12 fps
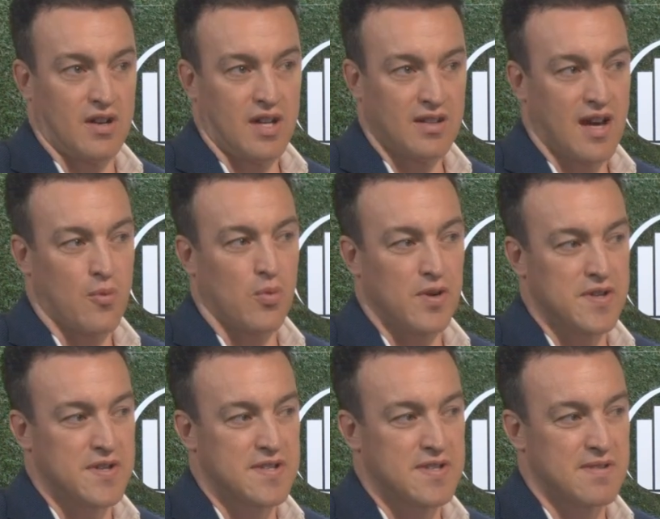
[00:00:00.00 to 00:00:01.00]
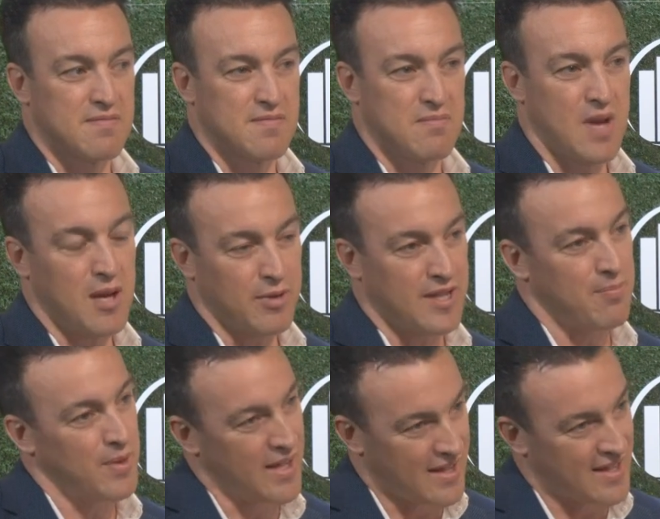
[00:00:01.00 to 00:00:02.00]
I think that was maybe
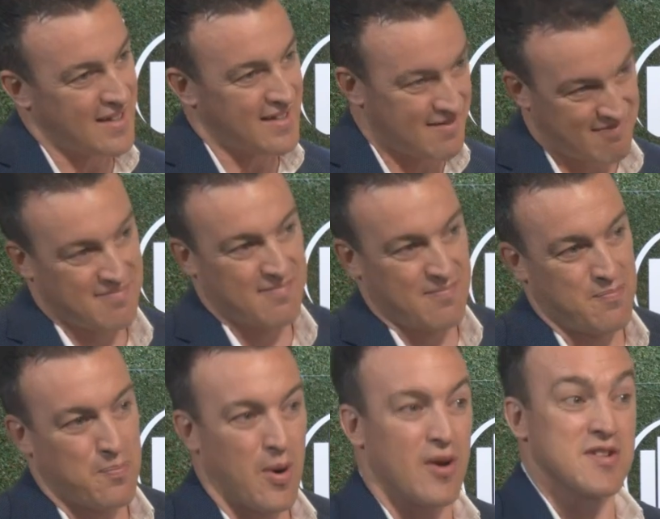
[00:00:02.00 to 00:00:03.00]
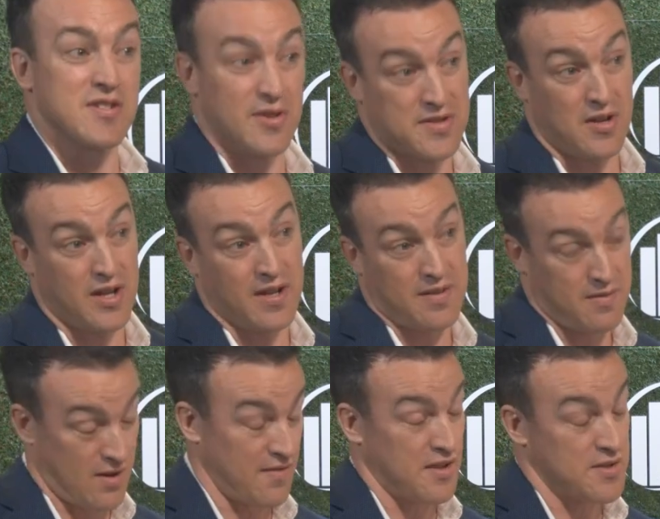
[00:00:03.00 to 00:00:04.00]
the big personal
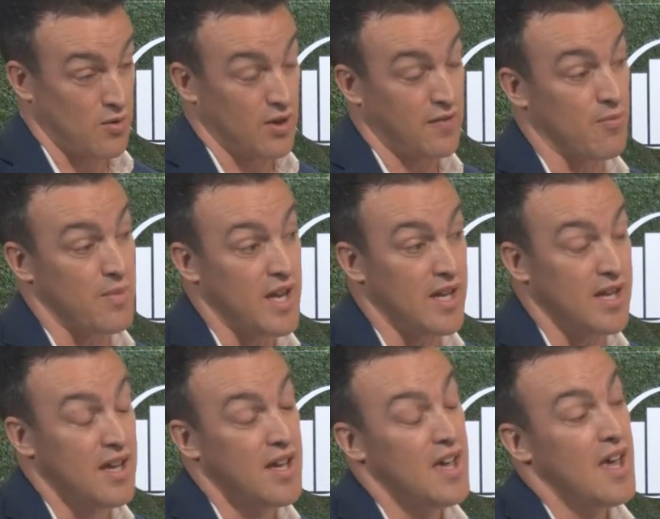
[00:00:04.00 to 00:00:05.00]
side of the story for me.